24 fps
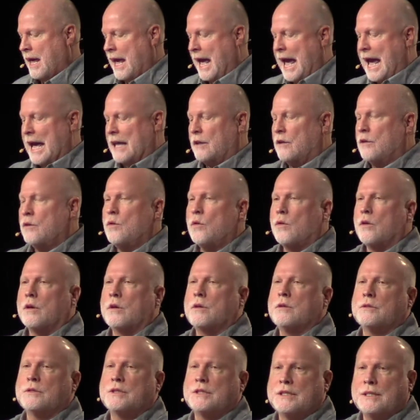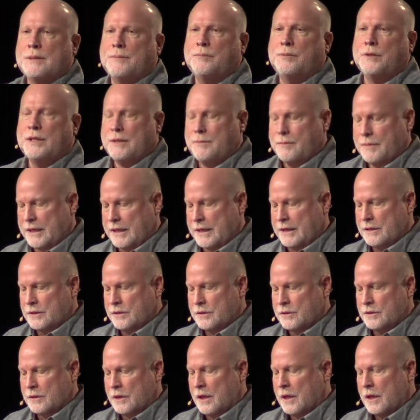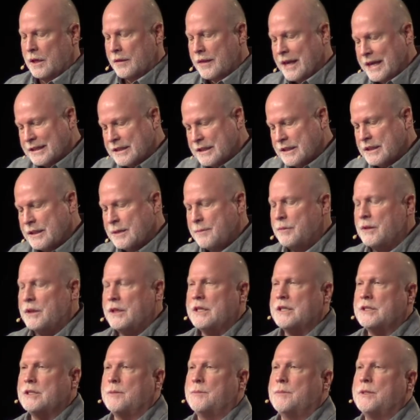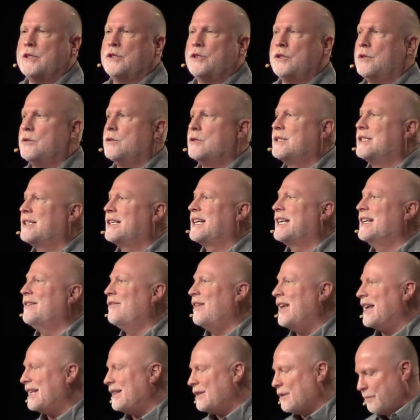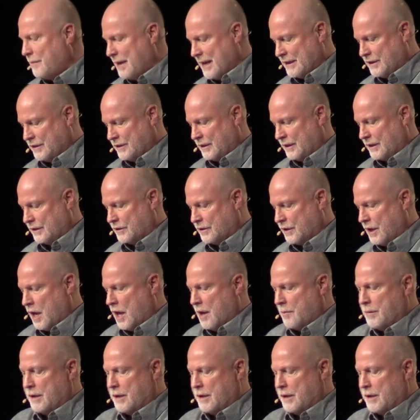Allegorical simply means that symbolism is used to convey the message.